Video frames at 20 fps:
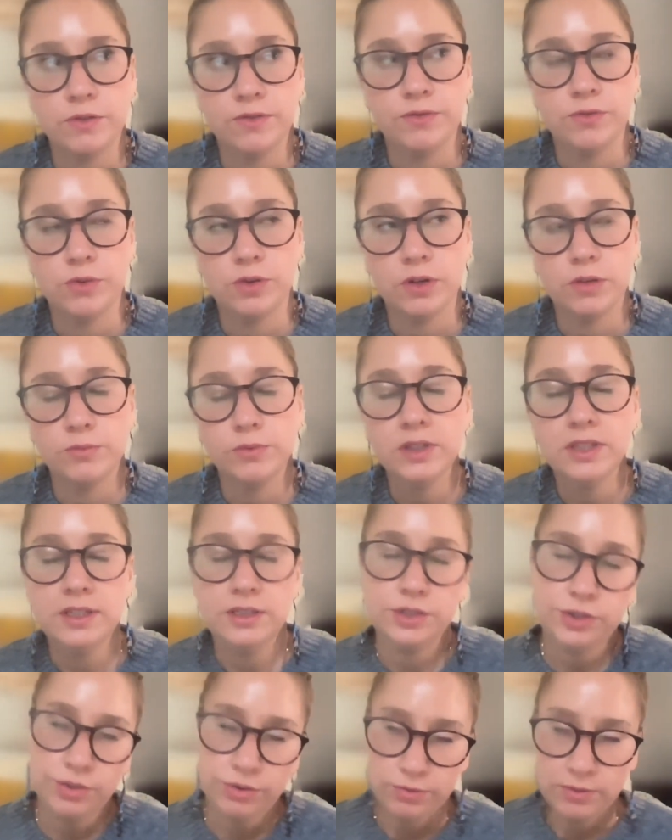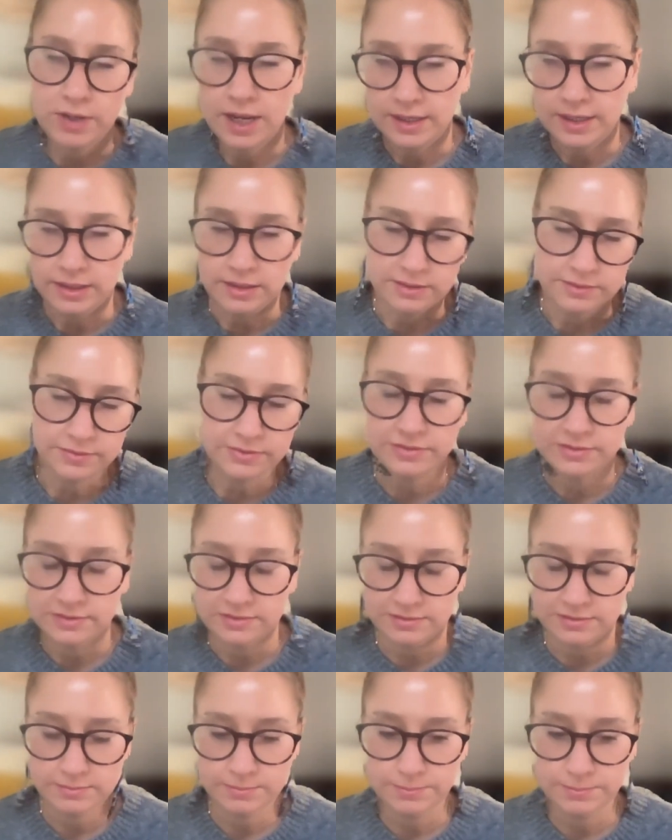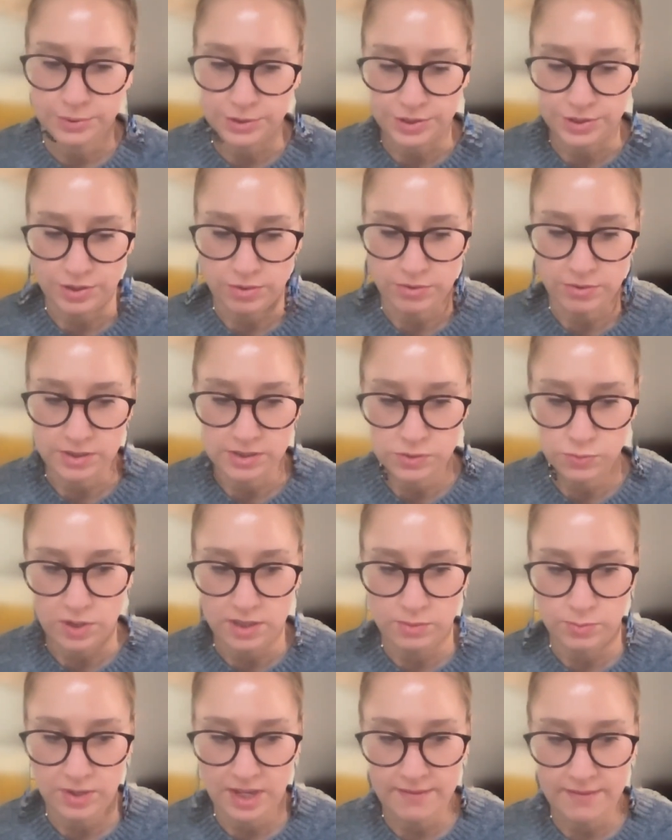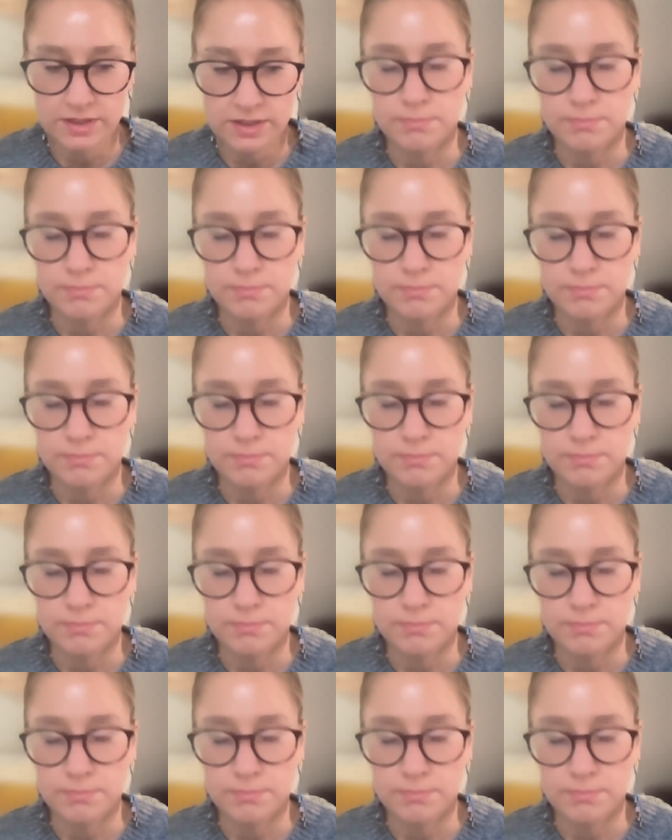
for really two kind of personas. One, we have the